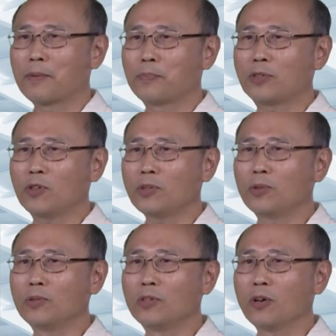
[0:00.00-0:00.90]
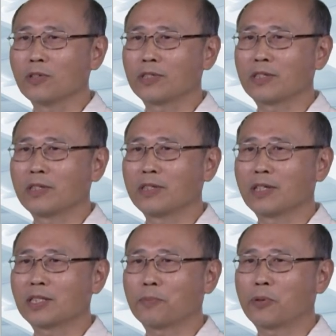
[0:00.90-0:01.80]
between two nodes,
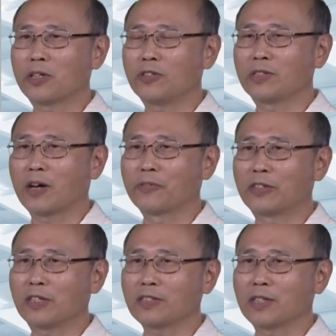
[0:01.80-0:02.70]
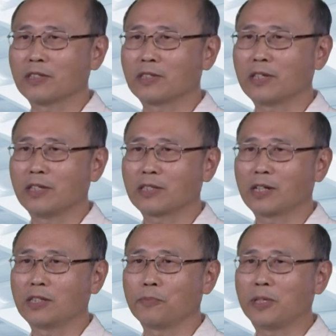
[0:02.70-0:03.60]
the separation of the distance is
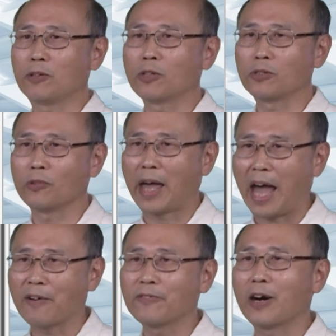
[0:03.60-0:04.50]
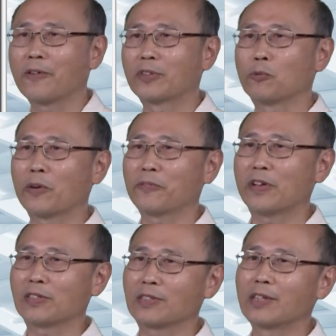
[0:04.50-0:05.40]
going to be equal to half of the
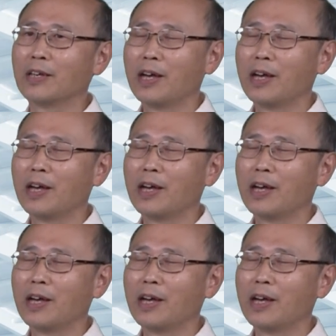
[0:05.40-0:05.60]
wavelength.